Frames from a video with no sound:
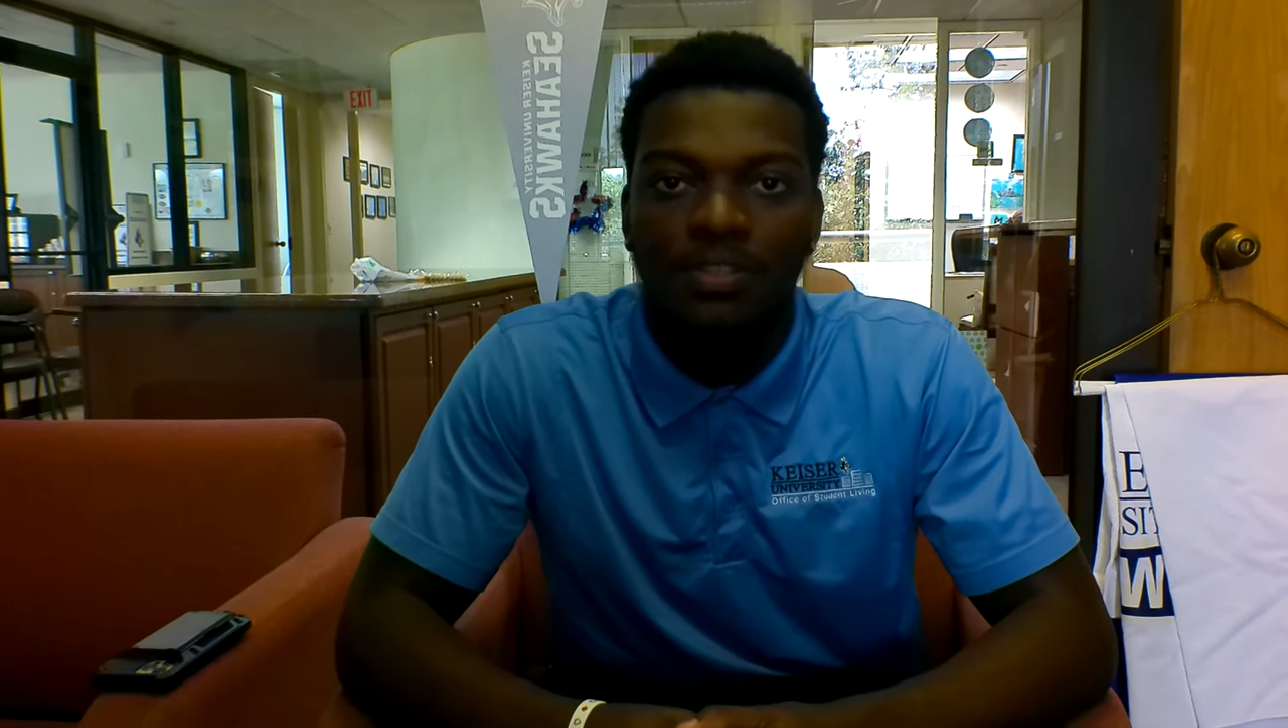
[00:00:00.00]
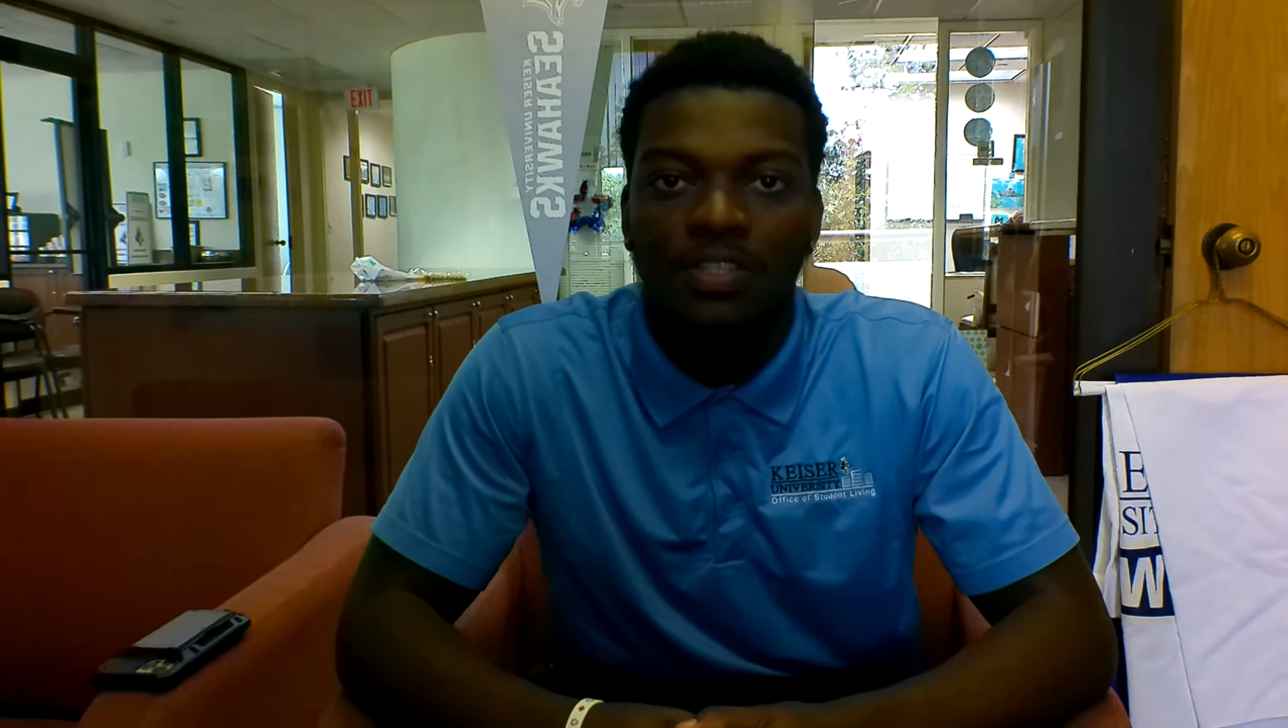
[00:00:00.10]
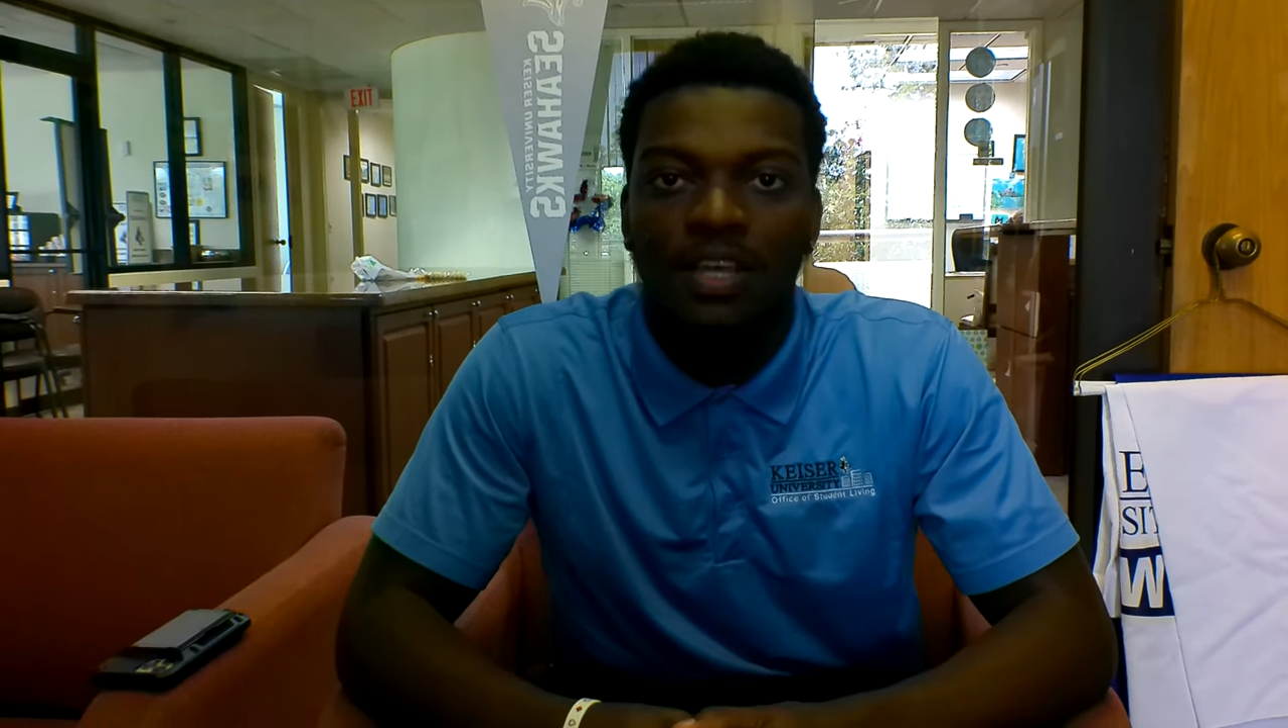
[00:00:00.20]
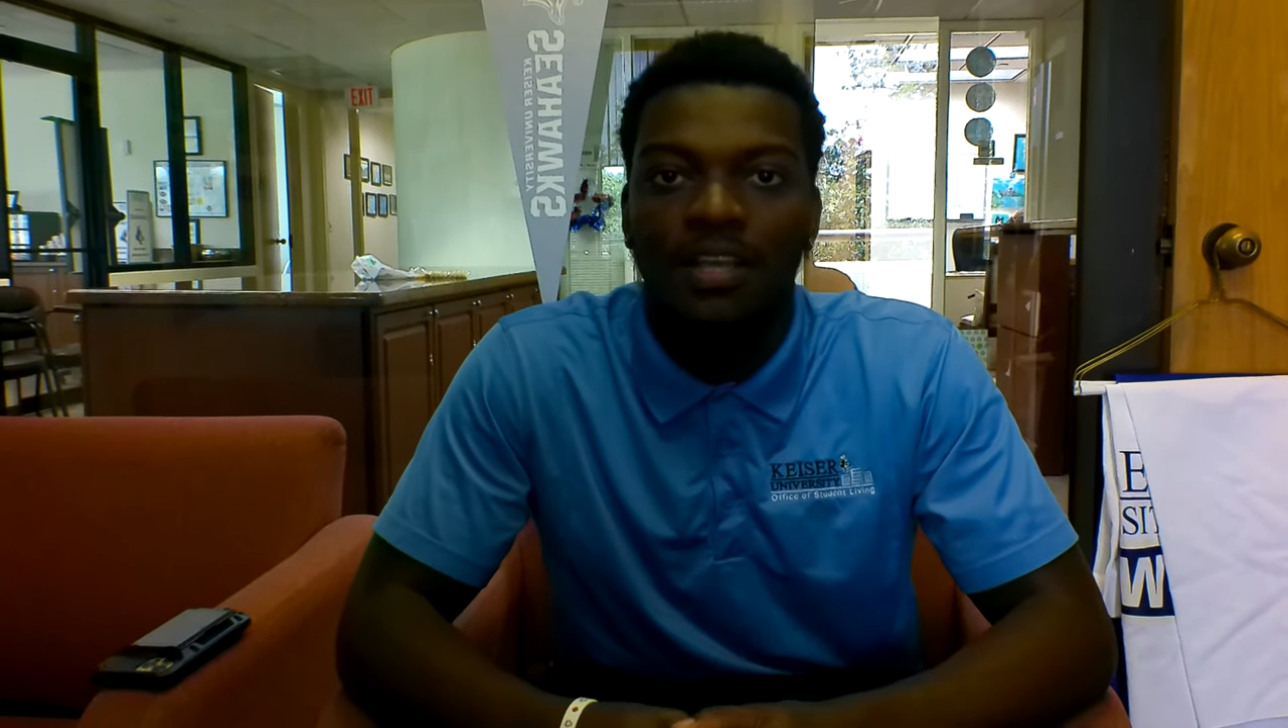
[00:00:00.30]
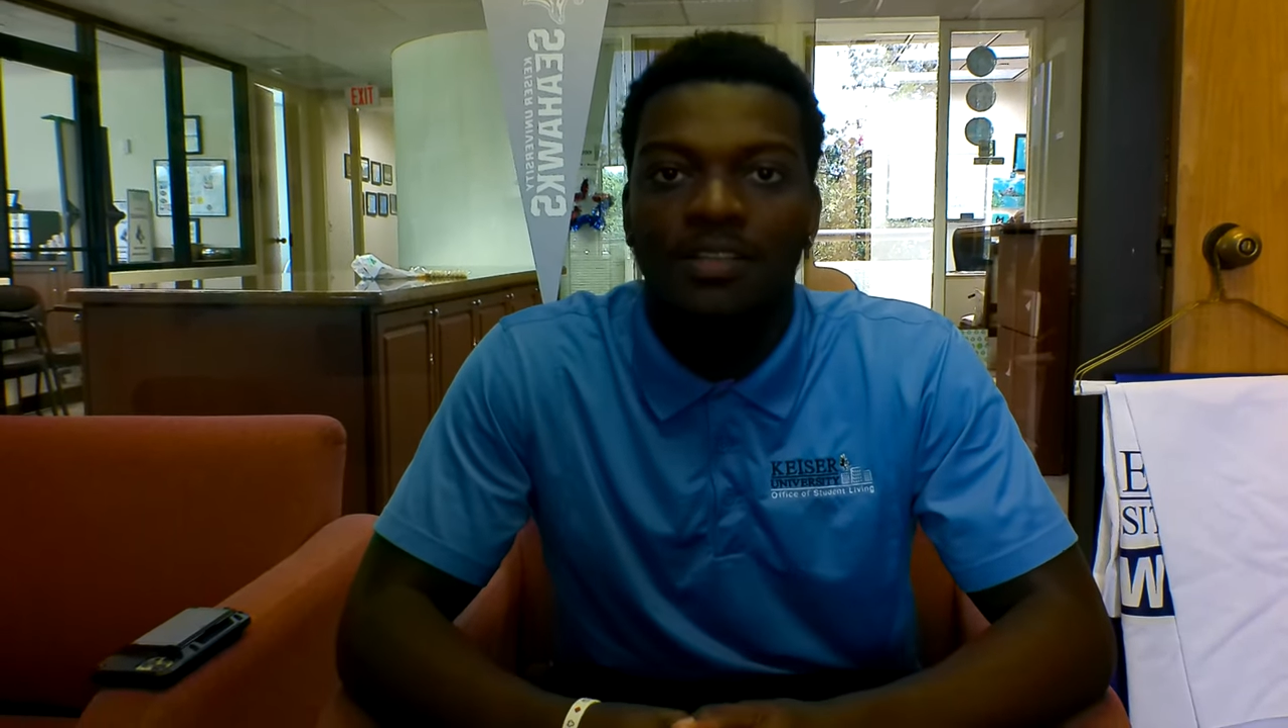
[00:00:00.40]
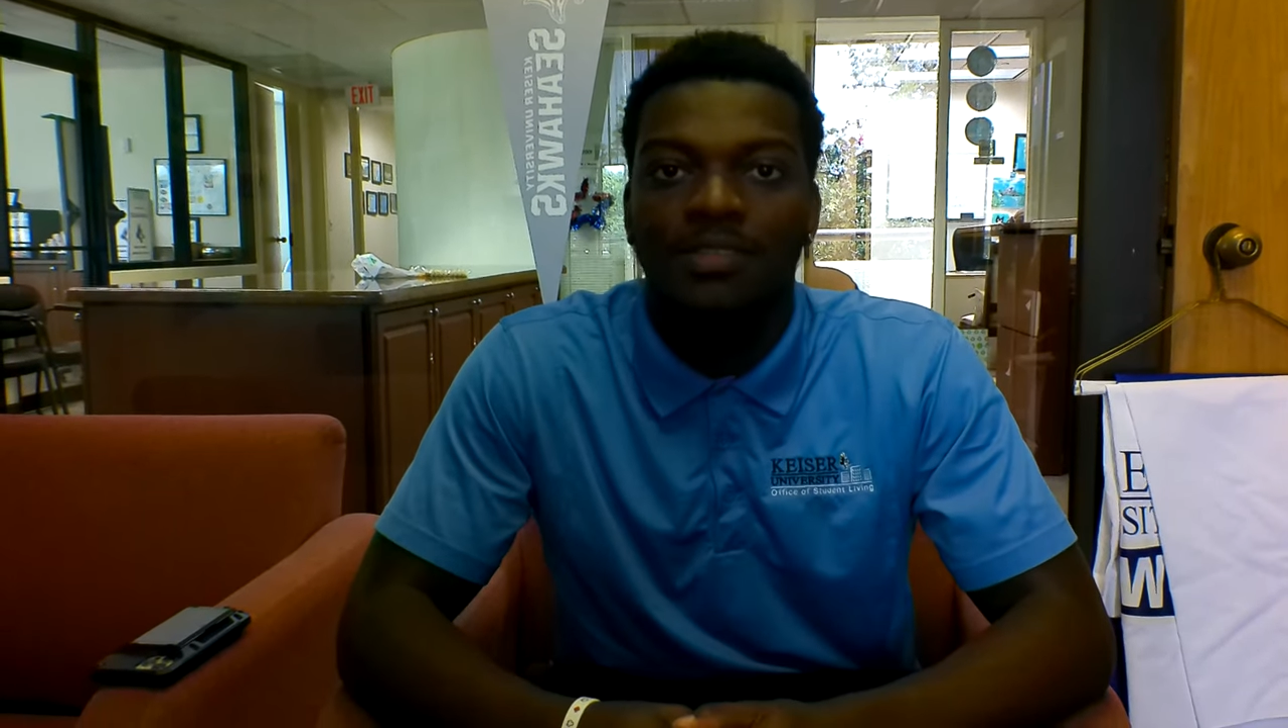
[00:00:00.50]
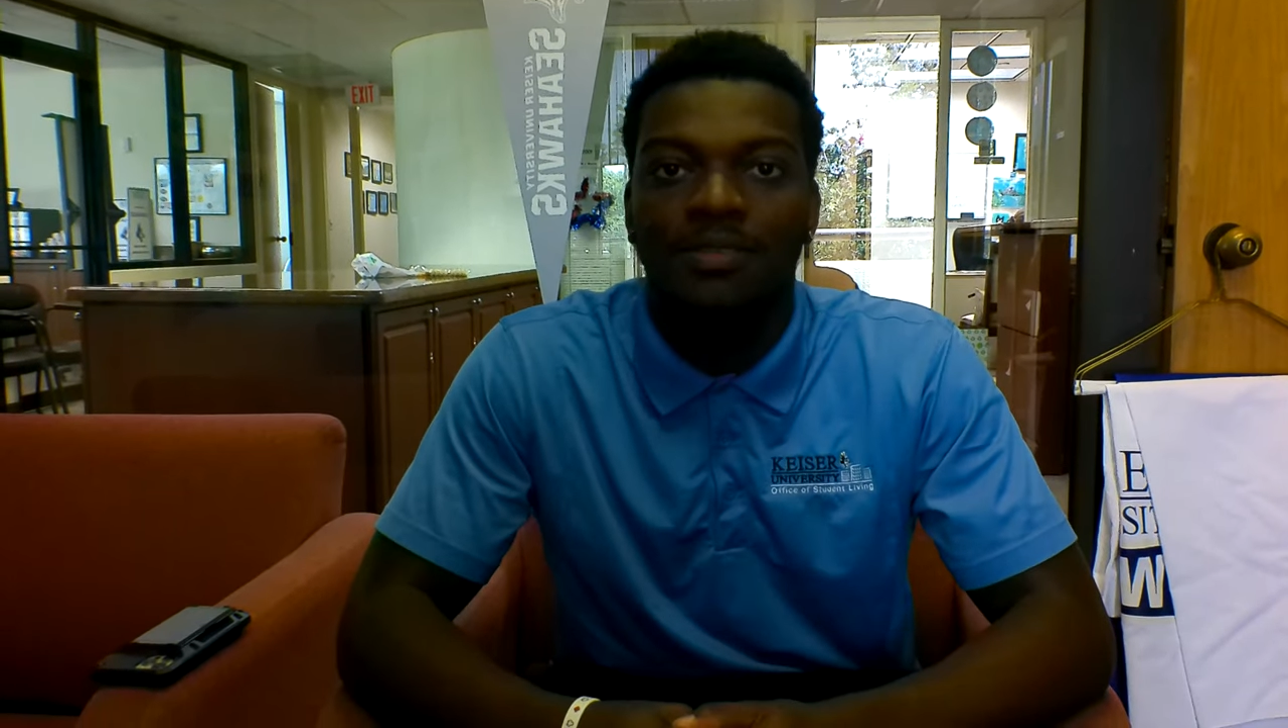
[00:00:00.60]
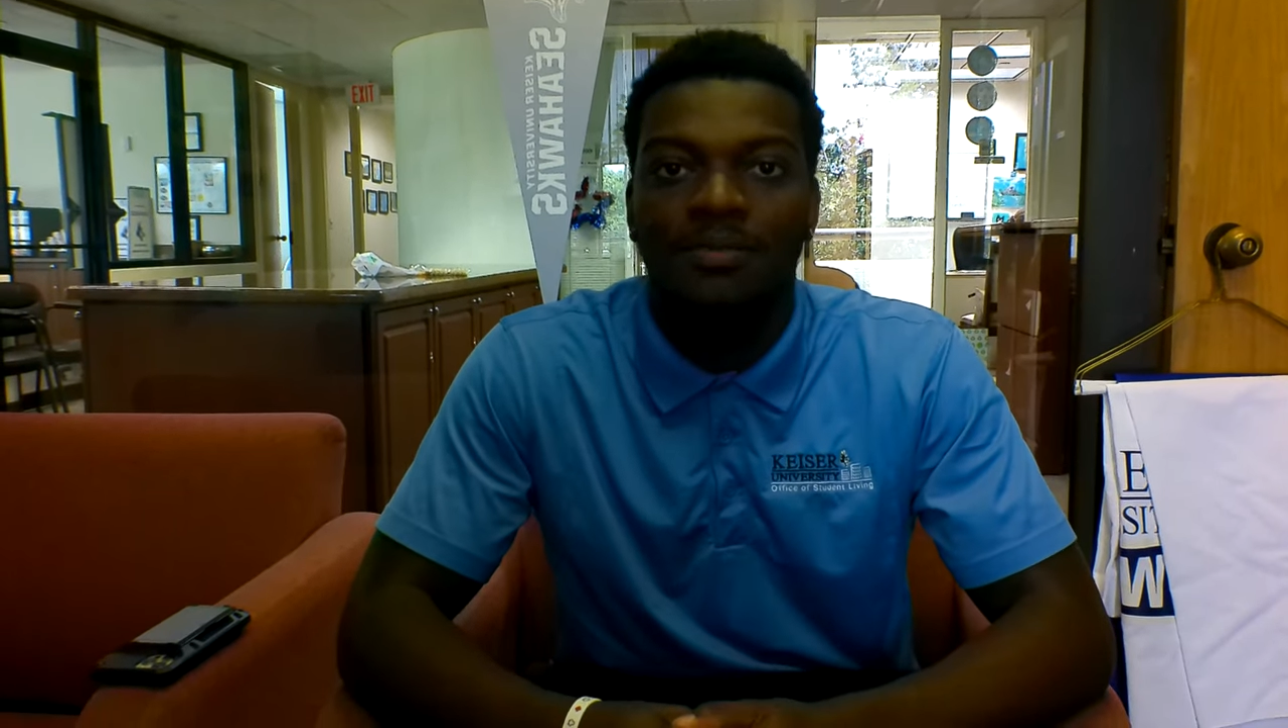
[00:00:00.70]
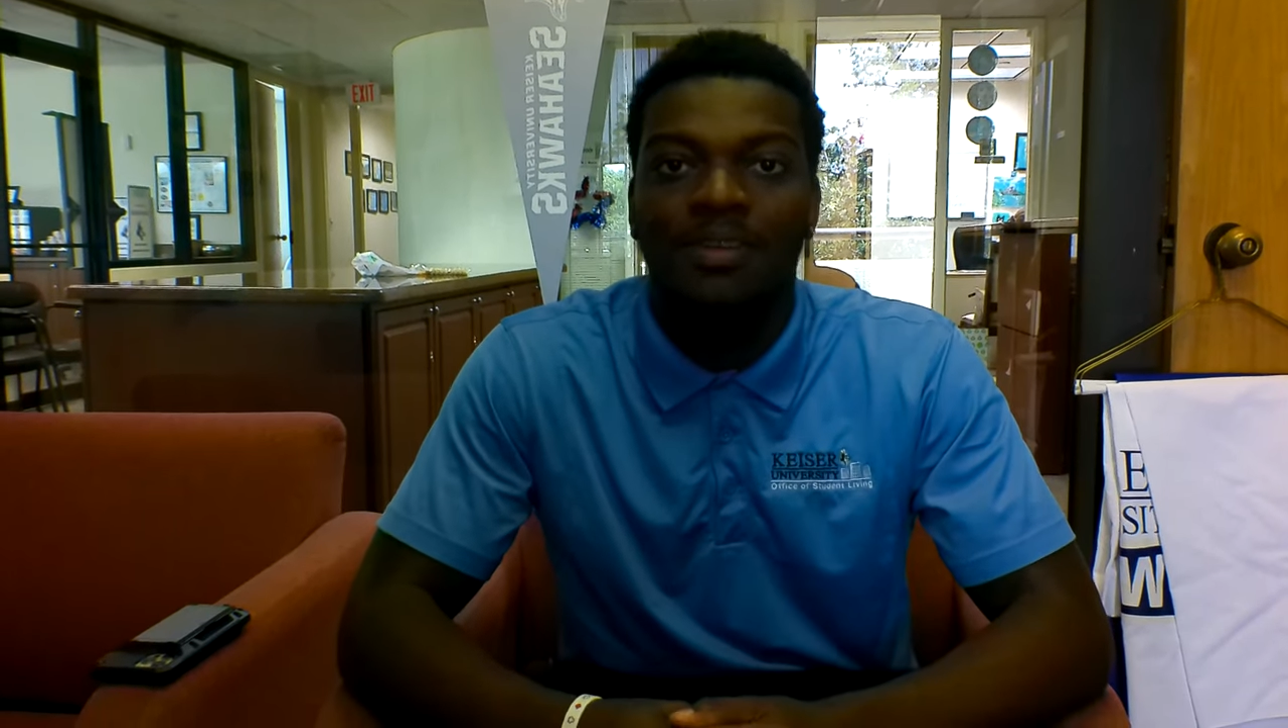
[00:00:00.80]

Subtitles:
science,